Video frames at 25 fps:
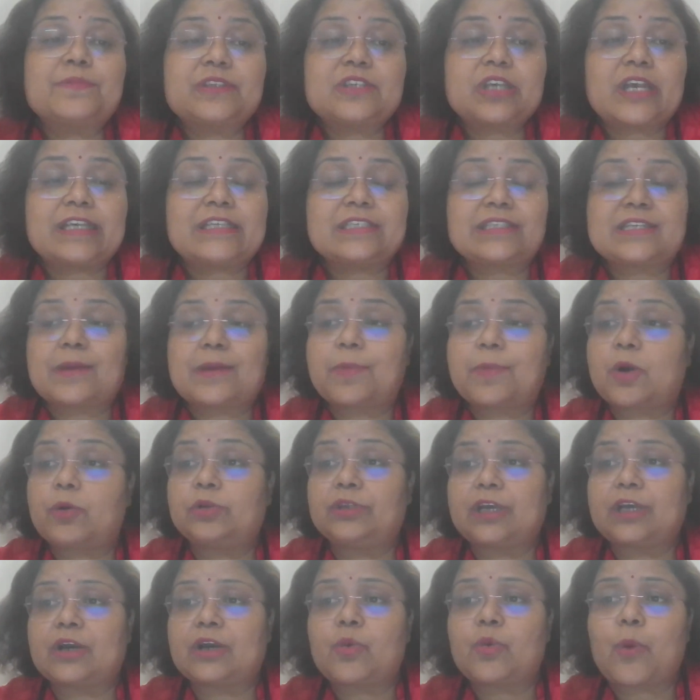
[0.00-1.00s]
obsessed
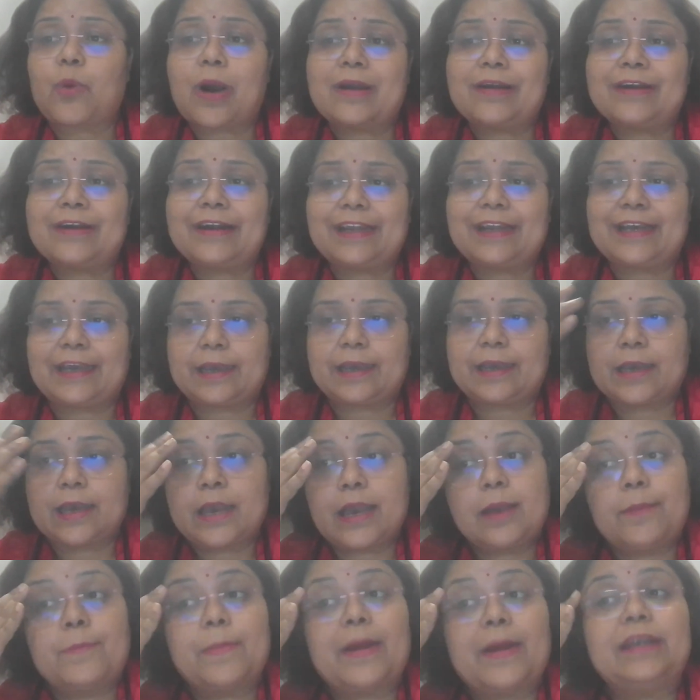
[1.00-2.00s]
about the quantity.
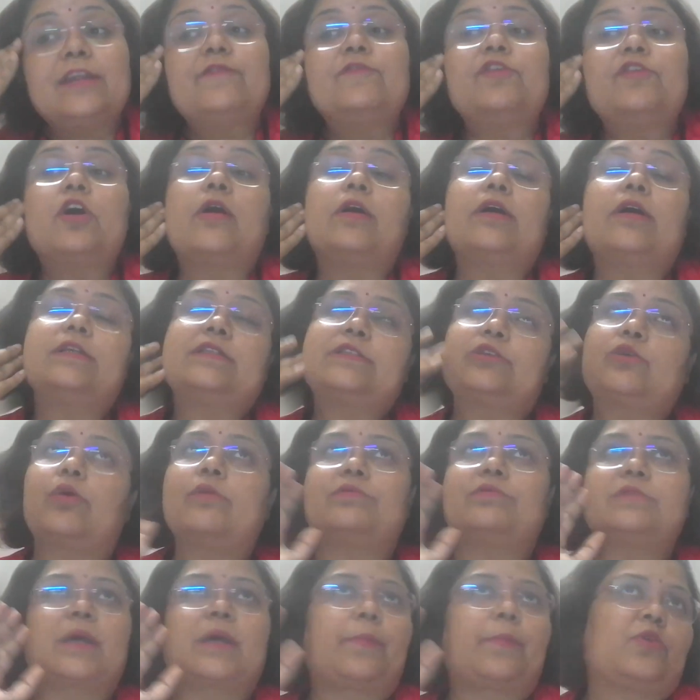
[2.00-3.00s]
But if
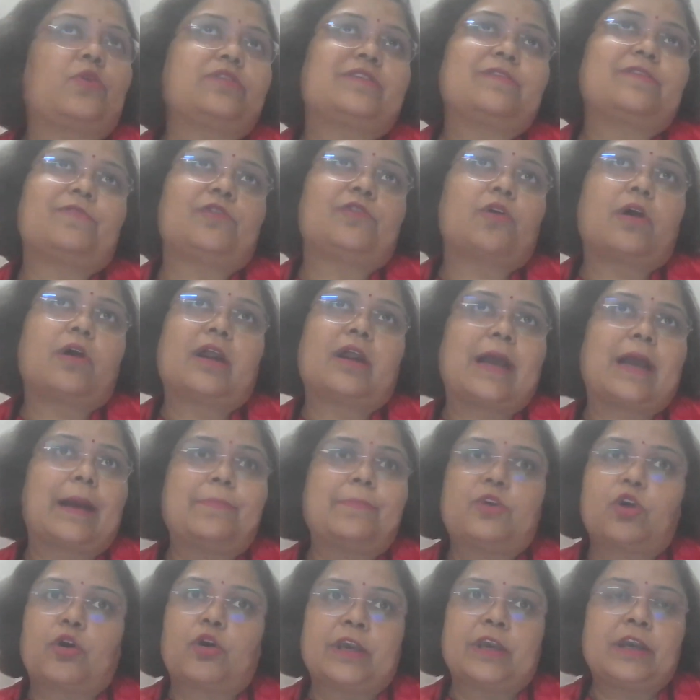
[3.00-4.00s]
suppose if
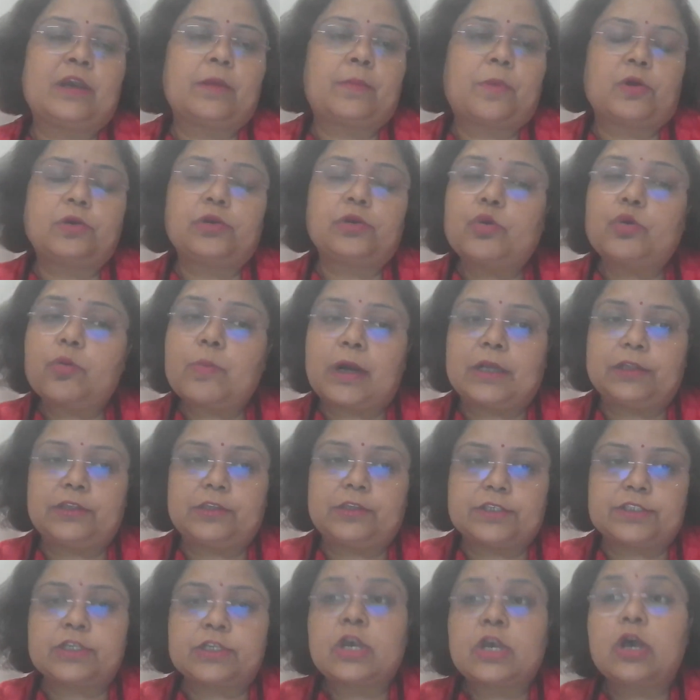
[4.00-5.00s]
I'm talking about two
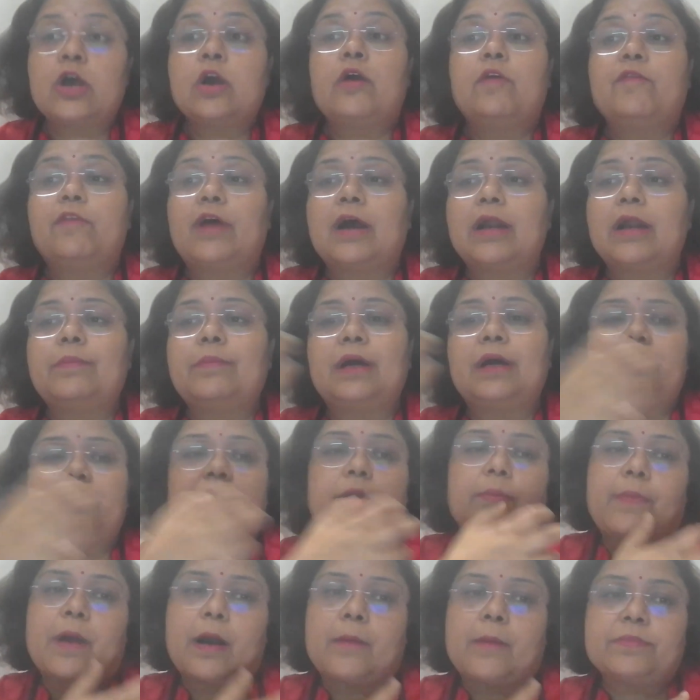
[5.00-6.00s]
mothers, one
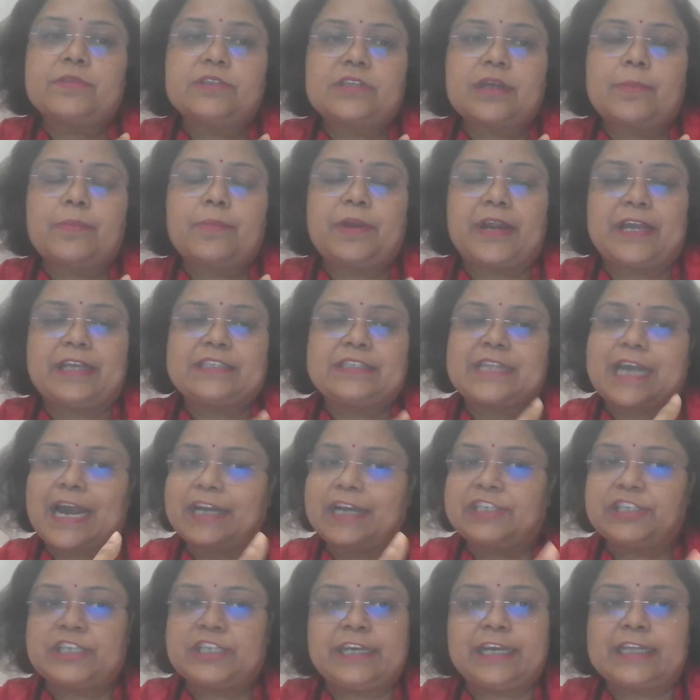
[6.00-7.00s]
mother pumps the breast
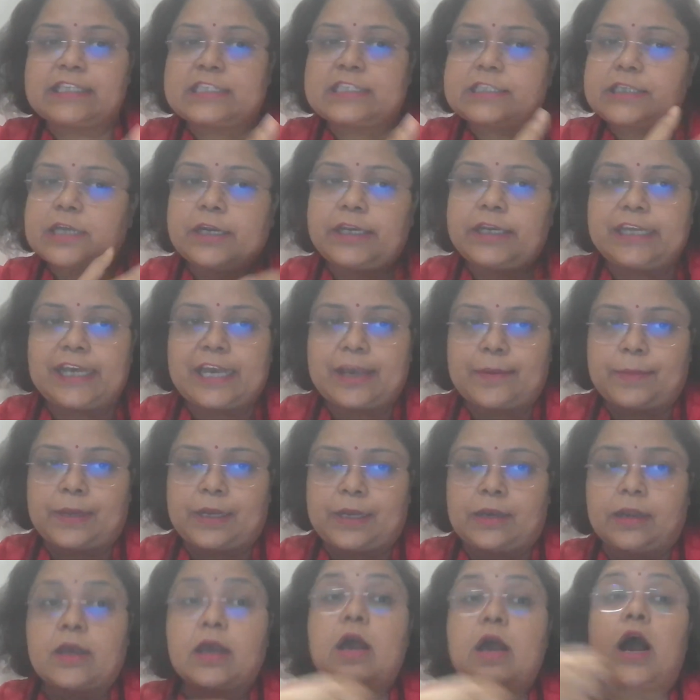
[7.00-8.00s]
and she gets 30
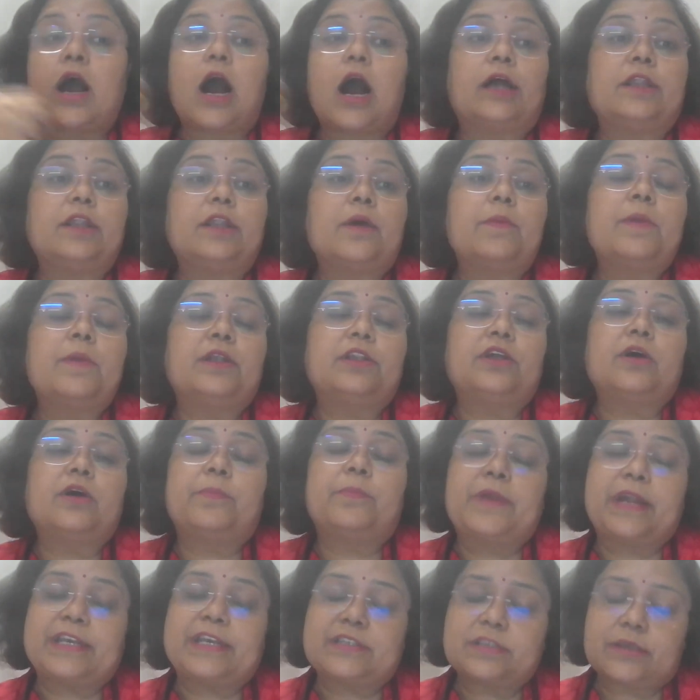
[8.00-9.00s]
ml. Other
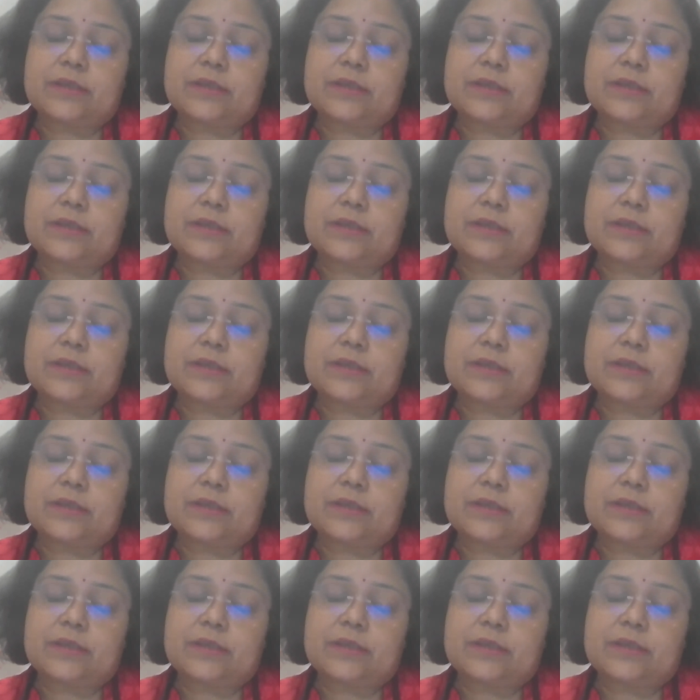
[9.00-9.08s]
mother